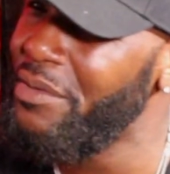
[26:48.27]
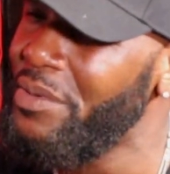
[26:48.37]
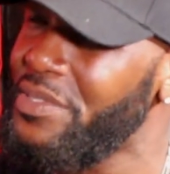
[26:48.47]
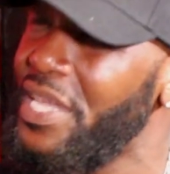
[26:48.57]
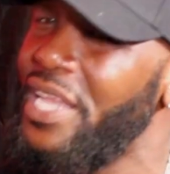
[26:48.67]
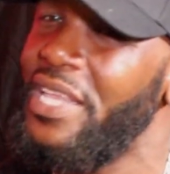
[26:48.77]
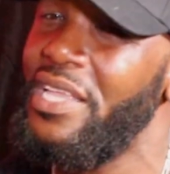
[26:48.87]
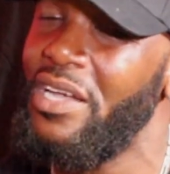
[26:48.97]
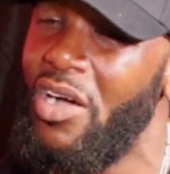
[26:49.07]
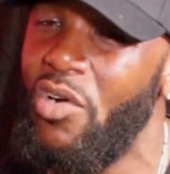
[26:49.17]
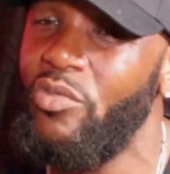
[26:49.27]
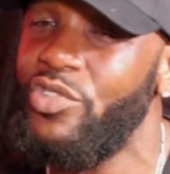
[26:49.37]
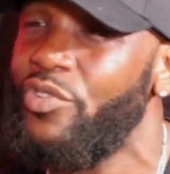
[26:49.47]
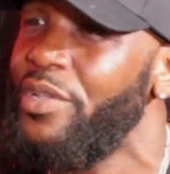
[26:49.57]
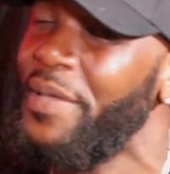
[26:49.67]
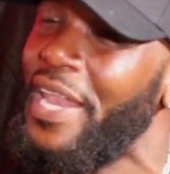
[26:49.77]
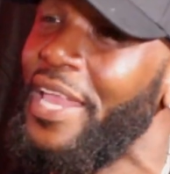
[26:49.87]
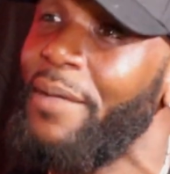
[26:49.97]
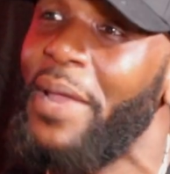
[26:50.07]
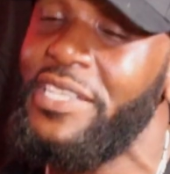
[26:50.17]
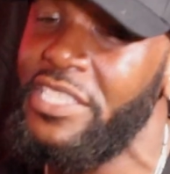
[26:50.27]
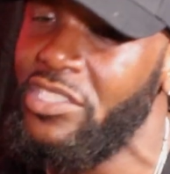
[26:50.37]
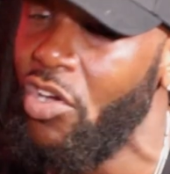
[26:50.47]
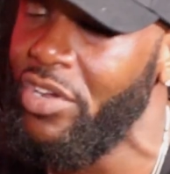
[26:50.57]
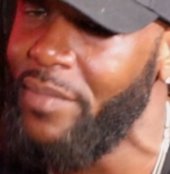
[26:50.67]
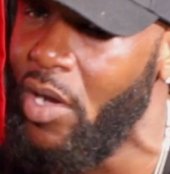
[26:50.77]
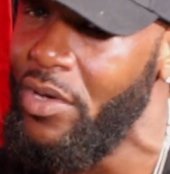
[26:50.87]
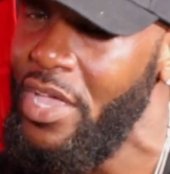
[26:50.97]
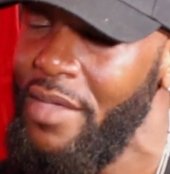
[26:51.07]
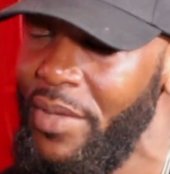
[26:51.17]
You get what I'm saying? They own dream. And I'm not just talking about,